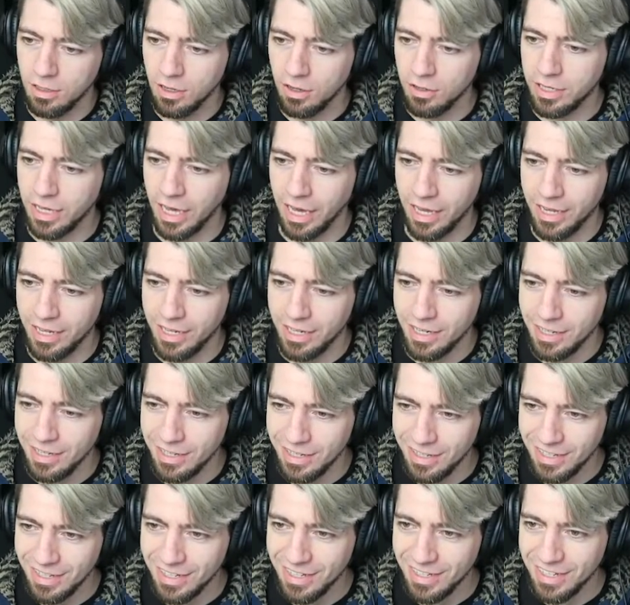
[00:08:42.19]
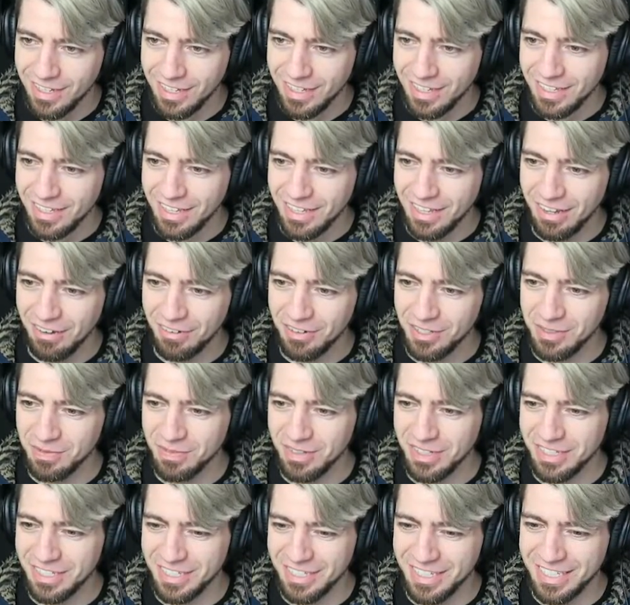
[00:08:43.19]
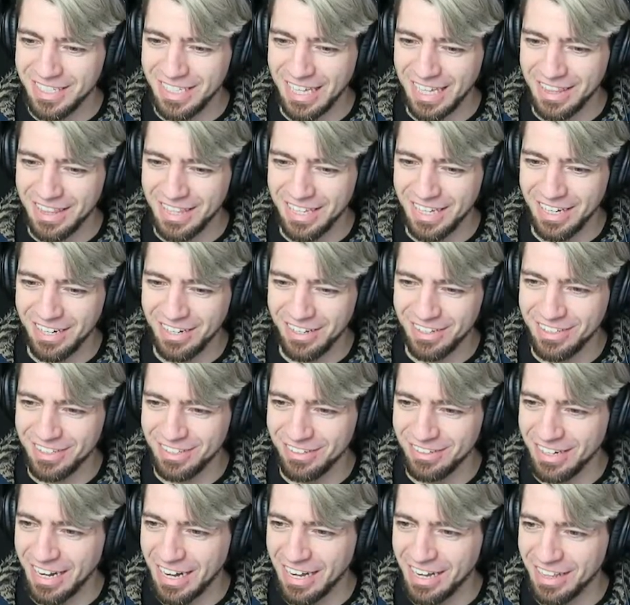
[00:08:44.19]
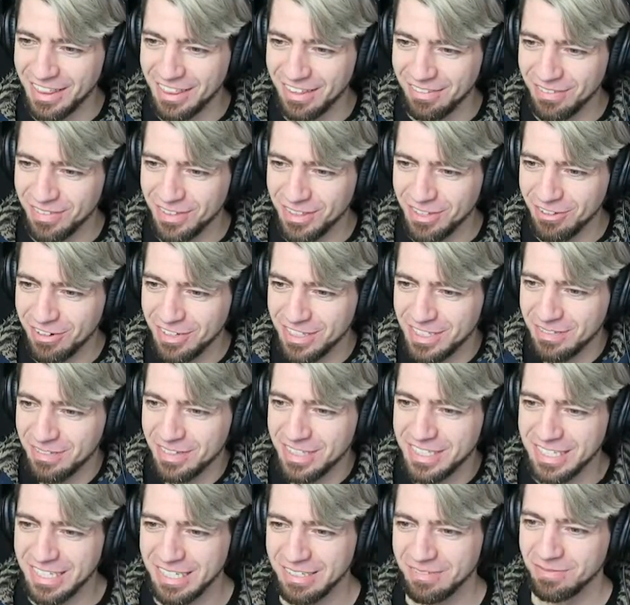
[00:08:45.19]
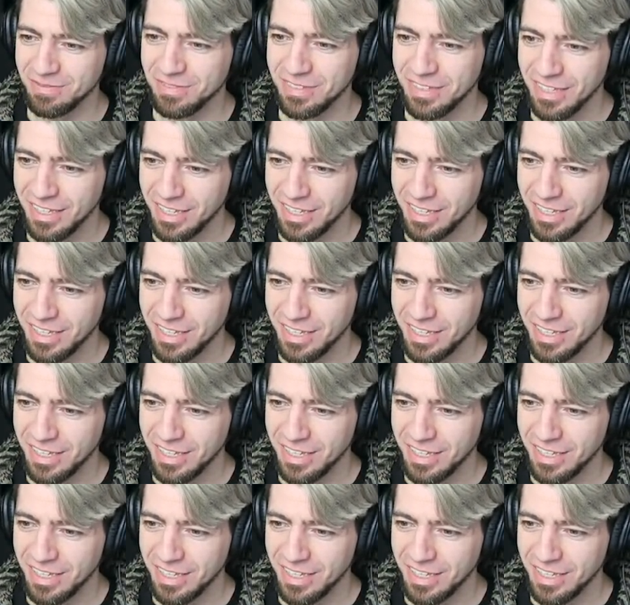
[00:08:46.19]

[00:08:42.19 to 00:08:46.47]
Okay. It was me just sat there not doing anything with the rest of the team.